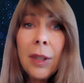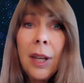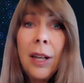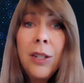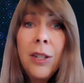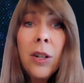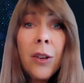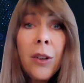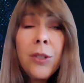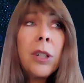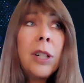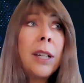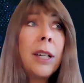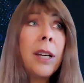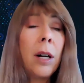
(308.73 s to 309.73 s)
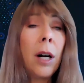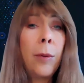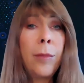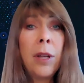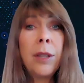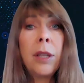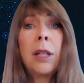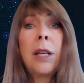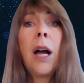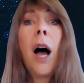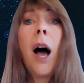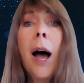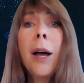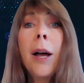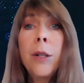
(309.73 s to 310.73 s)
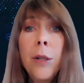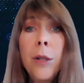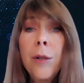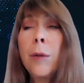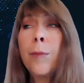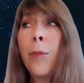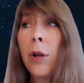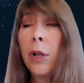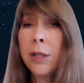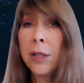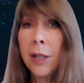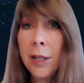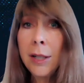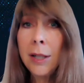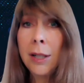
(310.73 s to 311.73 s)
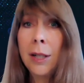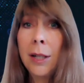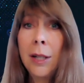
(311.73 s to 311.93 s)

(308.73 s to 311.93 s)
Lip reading: And you're also going to get our monthly hot news bulletin,